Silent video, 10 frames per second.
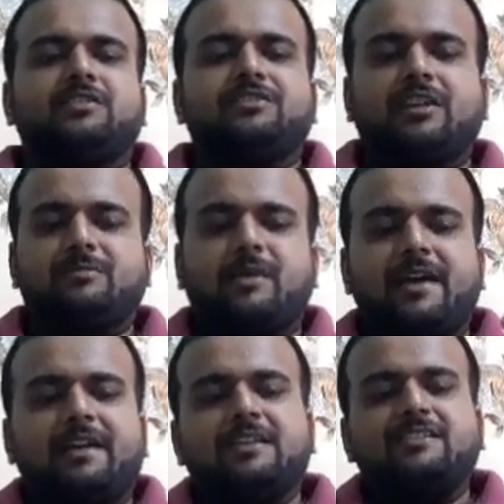done
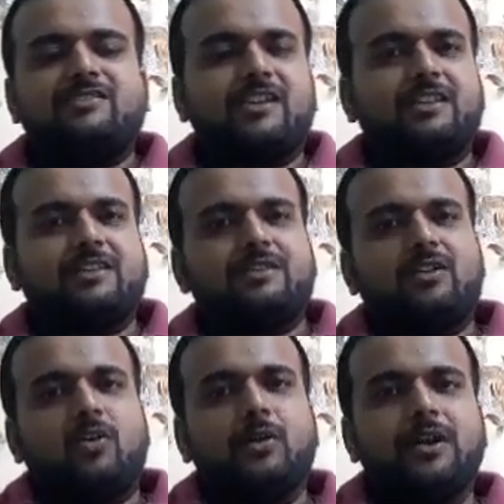by
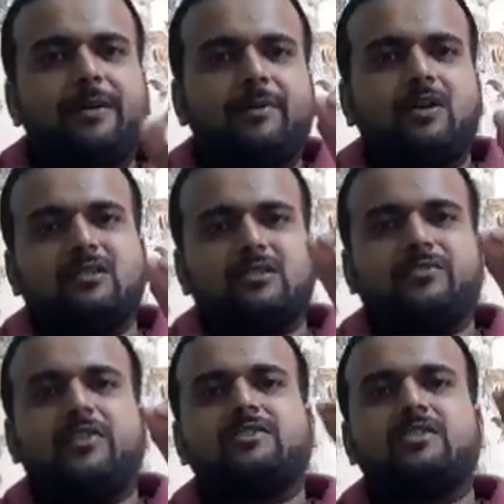Satan only because of
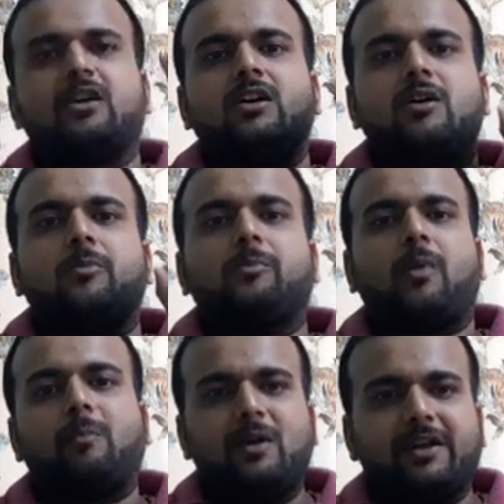his
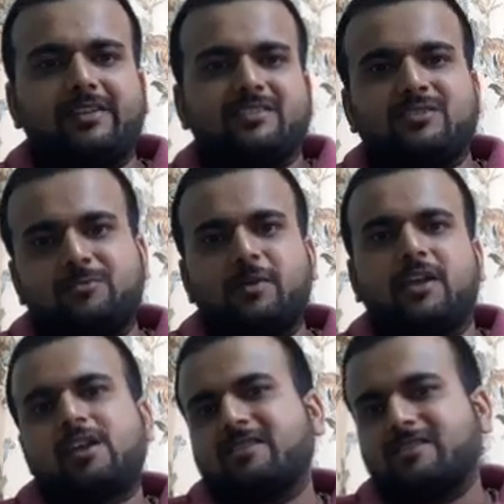public
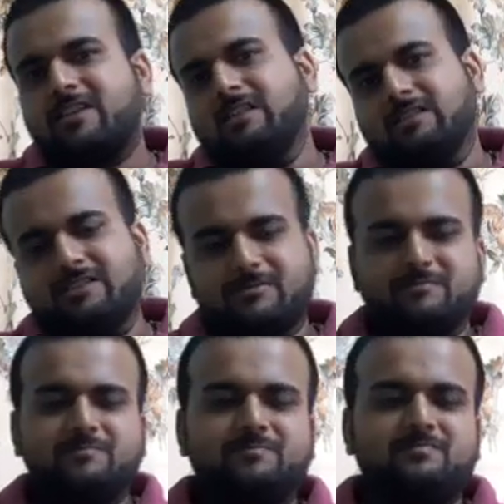speaking skills.
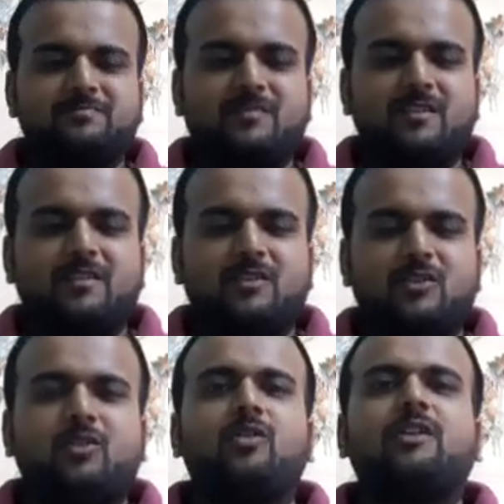
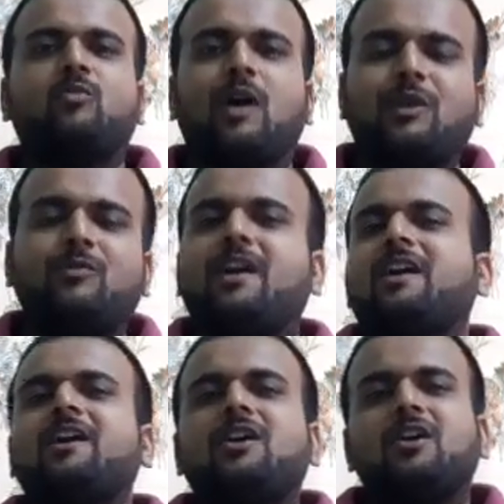So in one
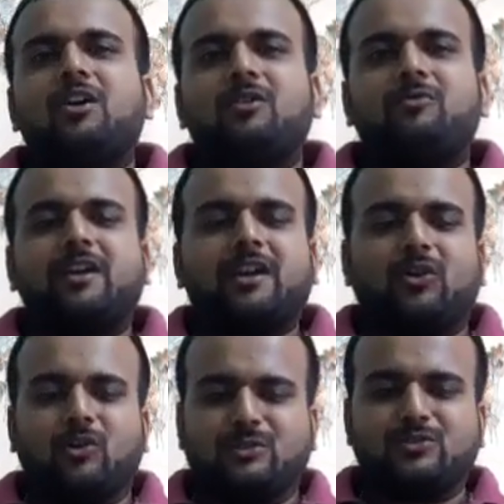way, we can
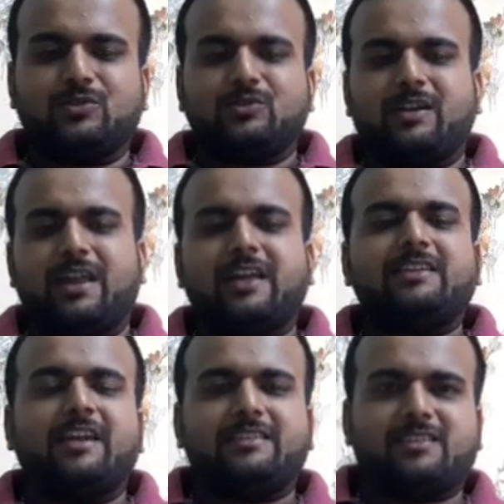also take
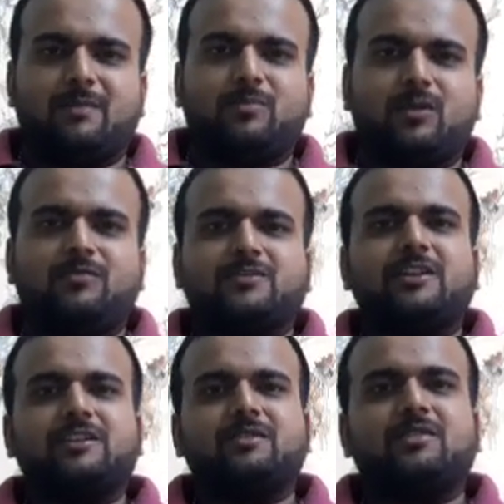the example of
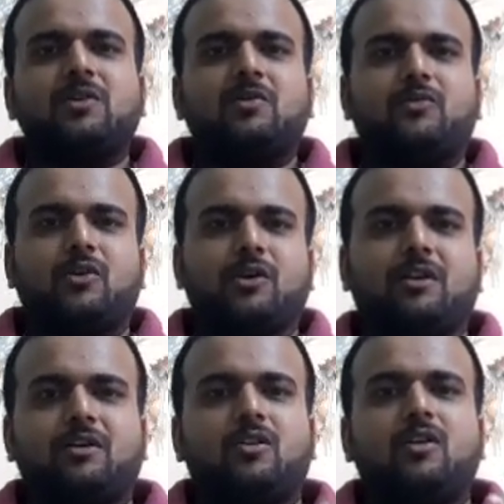Satan
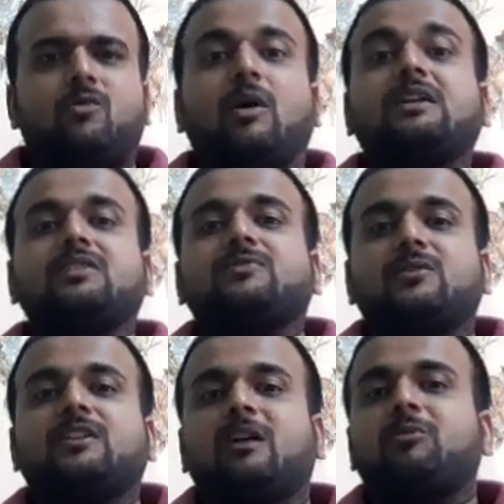for
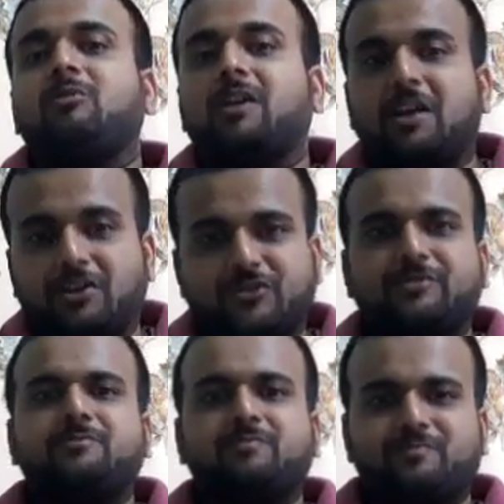wonderful communication.